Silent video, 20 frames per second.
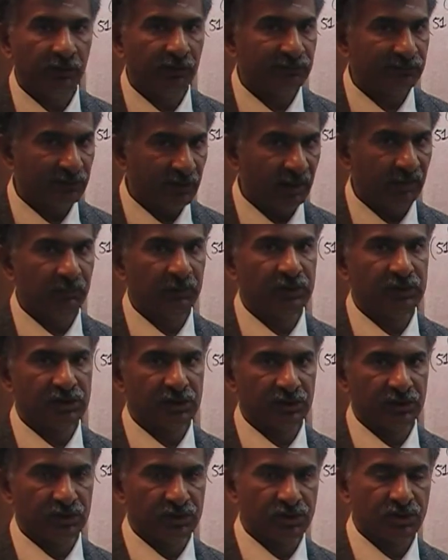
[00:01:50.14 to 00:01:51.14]
has not been
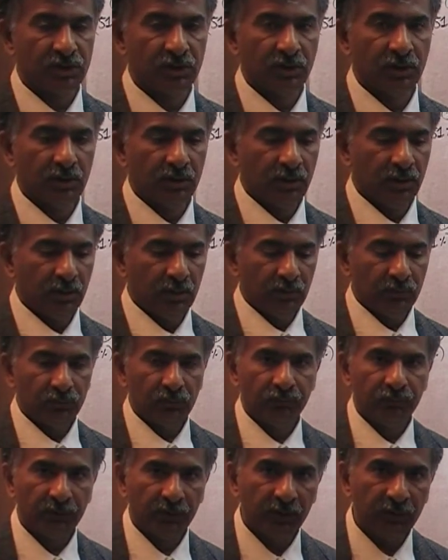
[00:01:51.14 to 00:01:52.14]
changed. So
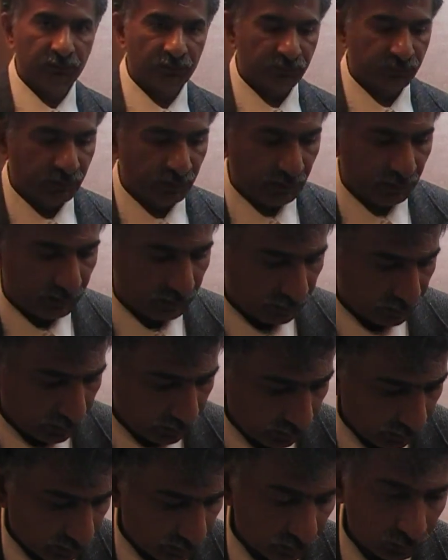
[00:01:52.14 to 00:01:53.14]
if you're interested
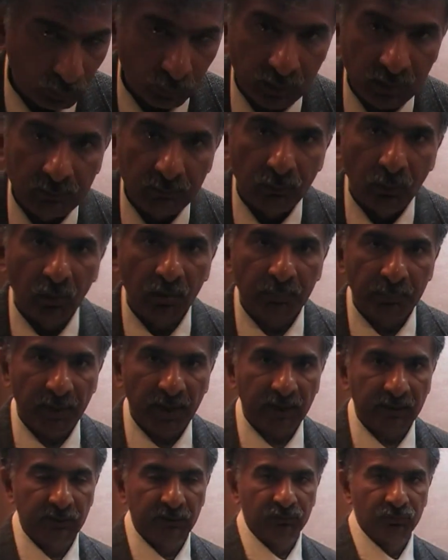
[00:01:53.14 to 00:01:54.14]
in doing more
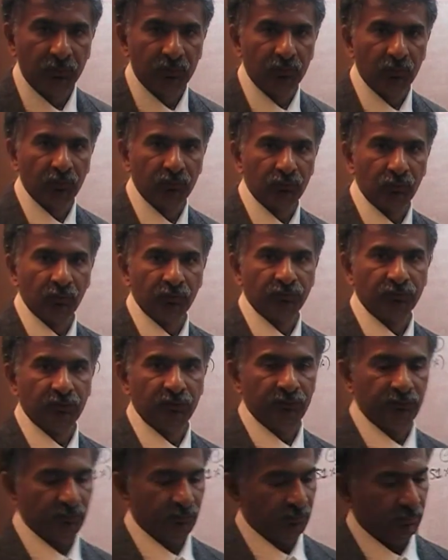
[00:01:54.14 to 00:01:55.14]
practice on those
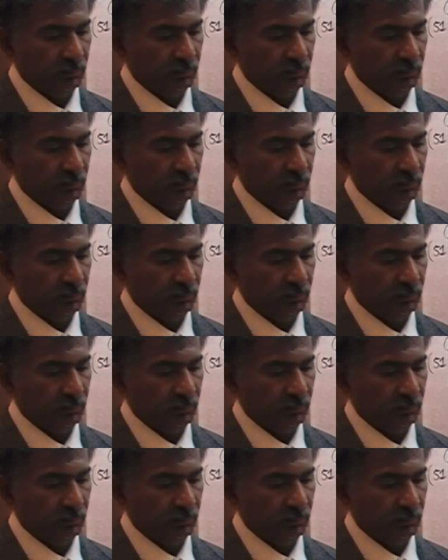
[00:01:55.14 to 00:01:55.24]
questions,